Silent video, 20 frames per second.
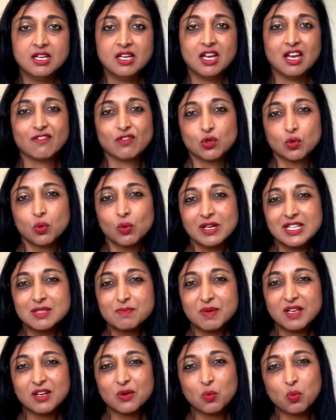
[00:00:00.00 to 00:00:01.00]
Have you always
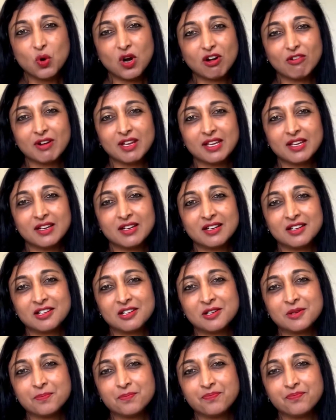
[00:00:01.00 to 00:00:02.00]
been a
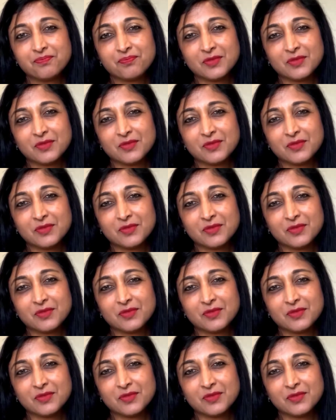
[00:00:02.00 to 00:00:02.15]
worrier?